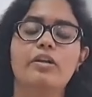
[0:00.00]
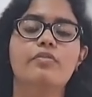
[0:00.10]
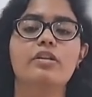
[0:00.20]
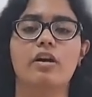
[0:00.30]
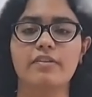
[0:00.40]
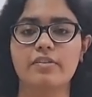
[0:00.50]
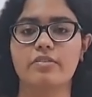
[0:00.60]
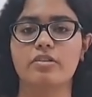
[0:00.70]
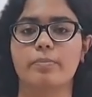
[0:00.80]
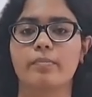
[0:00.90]
of the nervous
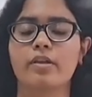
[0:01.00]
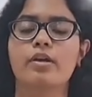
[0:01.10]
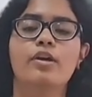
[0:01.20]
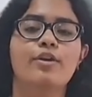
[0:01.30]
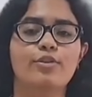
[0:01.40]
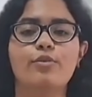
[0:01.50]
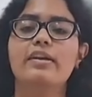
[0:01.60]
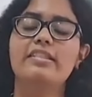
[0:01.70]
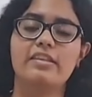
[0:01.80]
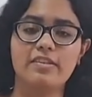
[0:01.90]
system. So
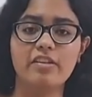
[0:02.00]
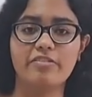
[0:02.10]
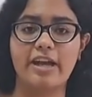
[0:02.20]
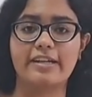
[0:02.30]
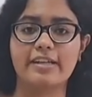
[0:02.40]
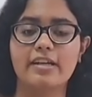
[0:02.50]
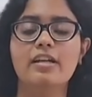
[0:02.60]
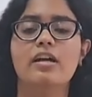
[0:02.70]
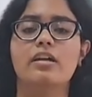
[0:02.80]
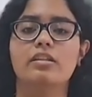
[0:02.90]
when this is
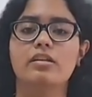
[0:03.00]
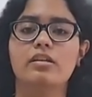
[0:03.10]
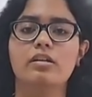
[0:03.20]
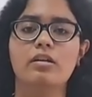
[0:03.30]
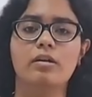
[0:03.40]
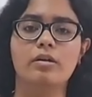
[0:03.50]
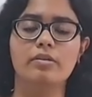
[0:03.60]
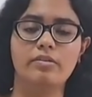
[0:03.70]
affected, the uh,